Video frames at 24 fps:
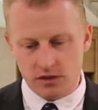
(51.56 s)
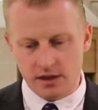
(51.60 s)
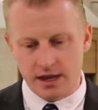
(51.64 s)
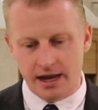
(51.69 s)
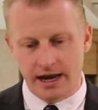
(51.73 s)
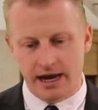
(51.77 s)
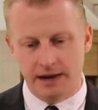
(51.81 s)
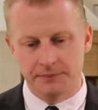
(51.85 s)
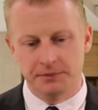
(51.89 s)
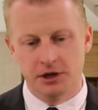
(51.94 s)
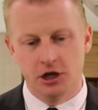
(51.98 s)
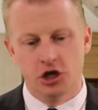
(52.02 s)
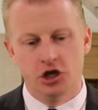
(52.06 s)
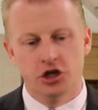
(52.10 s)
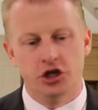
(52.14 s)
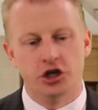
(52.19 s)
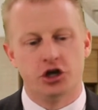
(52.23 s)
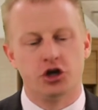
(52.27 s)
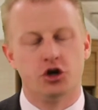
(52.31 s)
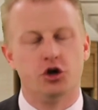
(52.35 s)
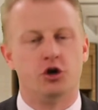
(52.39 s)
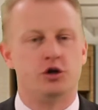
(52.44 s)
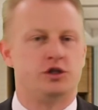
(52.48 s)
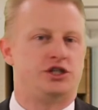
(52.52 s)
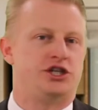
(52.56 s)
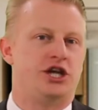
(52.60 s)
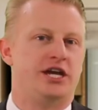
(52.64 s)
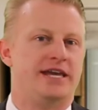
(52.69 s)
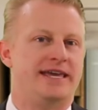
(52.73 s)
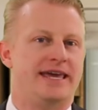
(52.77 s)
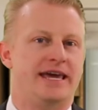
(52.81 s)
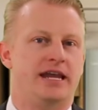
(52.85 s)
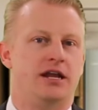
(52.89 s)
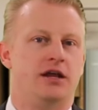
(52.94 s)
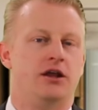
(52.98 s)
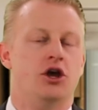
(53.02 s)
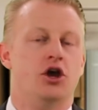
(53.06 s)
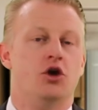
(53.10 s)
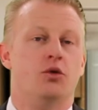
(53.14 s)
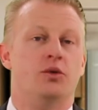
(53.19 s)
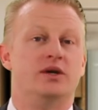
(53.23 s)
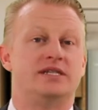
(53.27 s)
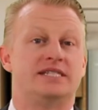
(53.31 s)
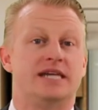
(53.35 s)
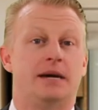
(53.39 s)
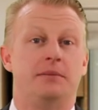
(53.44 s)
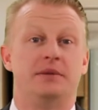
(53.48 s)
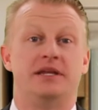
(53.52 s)
Um, you can also get it
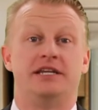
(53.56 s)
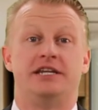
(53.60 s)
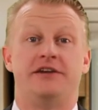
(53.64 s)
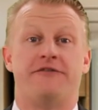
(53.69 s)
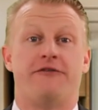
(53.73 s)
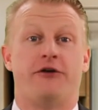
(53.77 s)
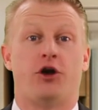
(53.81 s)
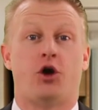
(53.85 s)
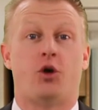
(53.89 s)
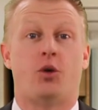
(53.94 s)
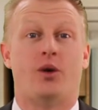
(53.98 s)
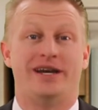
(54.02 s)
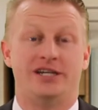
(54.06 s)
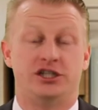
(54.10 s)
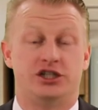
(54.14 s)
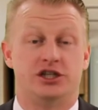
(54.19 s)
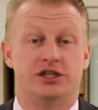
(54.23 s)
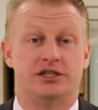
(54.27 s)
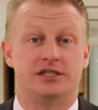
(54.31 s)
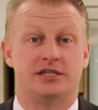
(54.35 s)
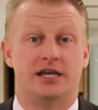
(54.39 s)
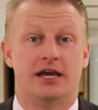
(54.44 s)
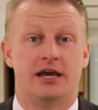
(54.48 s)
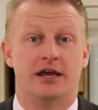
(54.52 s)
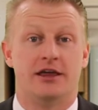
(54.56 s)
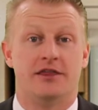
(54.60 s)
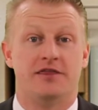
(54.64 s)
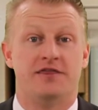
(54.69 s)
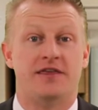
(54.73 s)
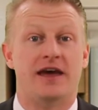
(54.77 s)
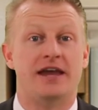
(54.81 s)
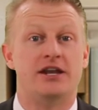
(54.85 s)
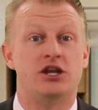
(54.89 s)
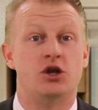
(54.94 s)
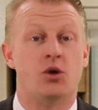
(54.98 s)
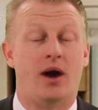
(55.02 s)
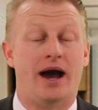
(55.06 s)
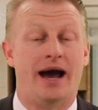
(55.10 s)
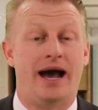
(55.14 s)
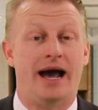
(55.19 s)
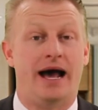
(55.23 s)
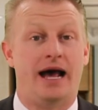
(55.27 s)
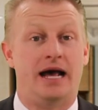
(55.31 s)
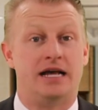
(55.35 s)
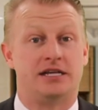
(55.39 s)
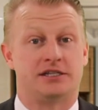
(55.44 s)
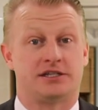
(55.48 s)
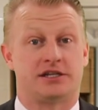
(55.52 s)
with some of the different questions that you
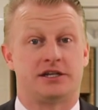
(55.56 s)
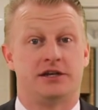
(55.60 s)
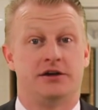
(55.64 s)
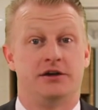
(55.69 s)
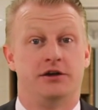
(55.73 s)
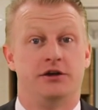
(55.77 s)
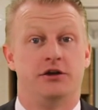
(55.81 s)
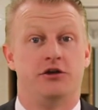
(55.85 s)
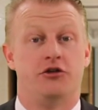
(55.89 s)
ask